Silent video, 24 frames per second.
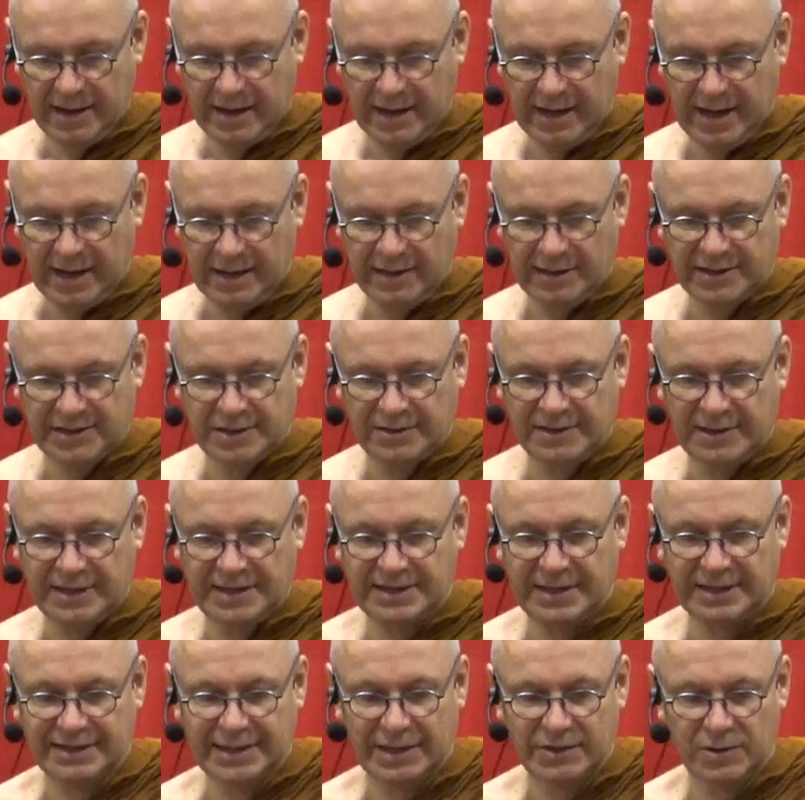And so
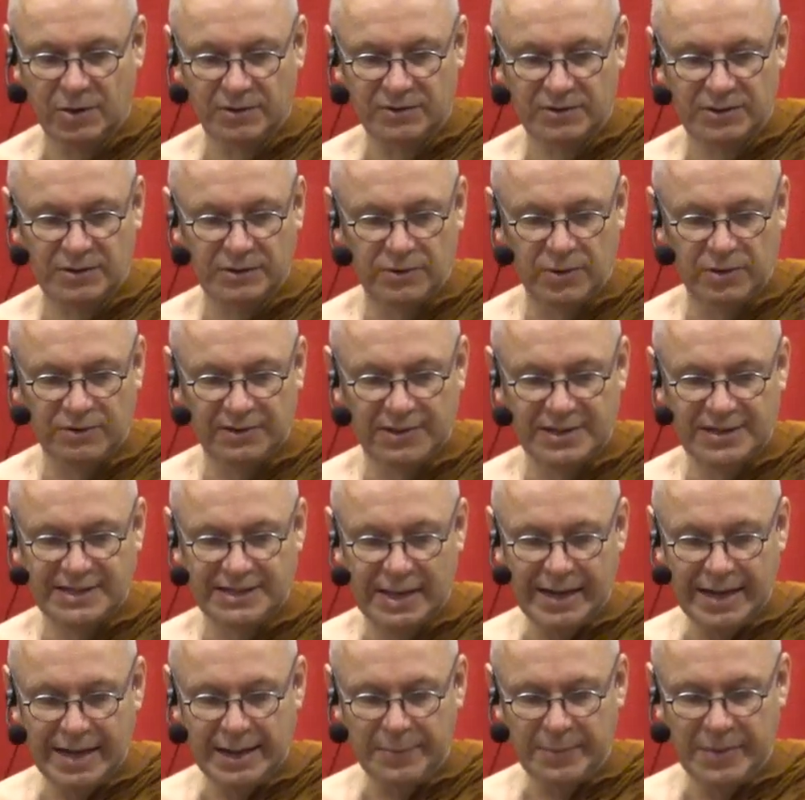these things are not, not the
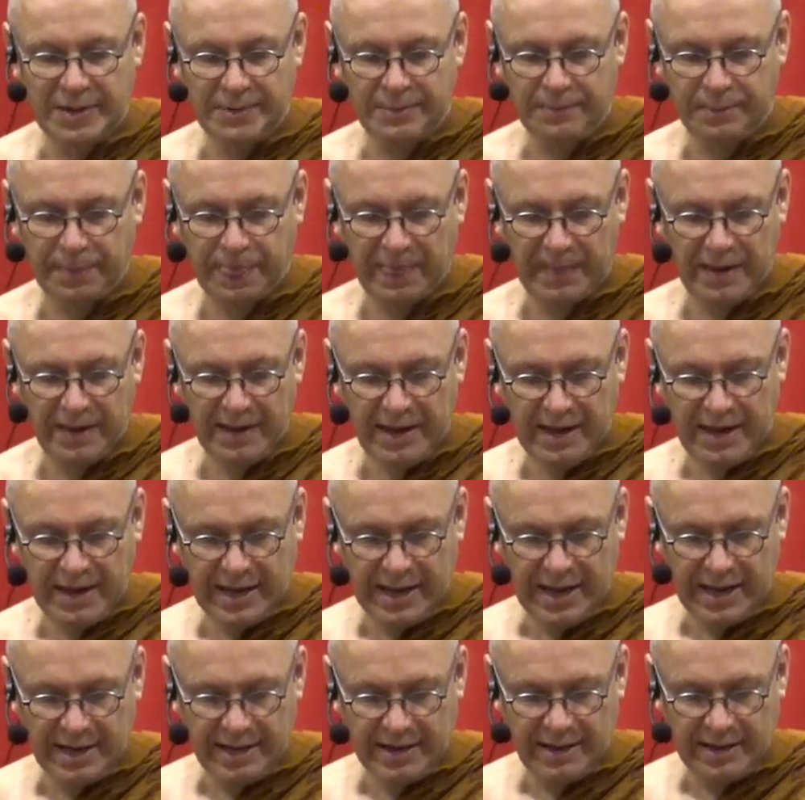same.
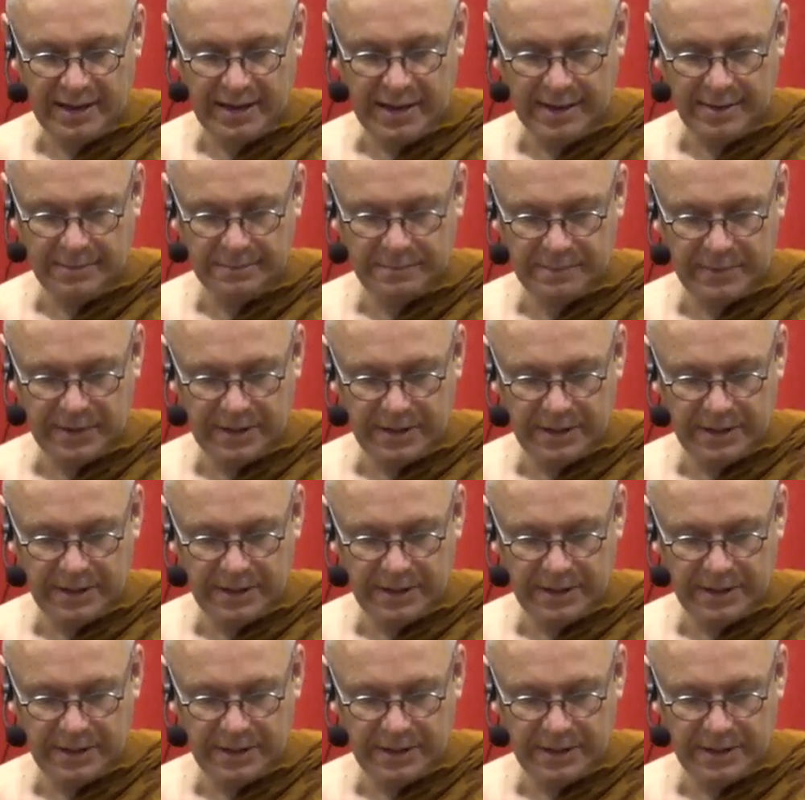And um,